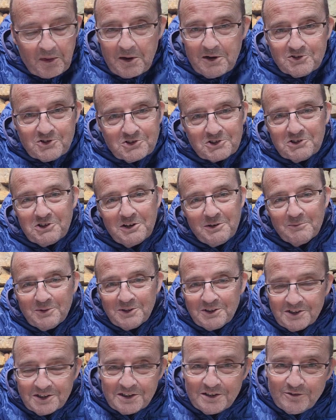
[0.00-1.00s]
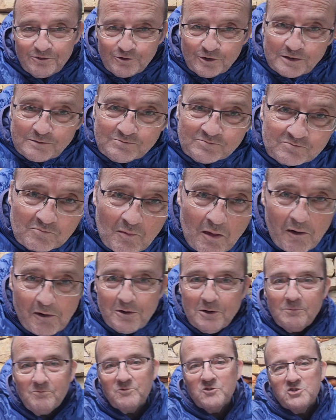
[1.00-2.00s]
I just can't believe.
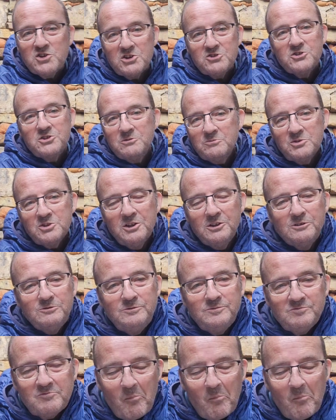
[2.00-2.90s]
Hang on, censor myself.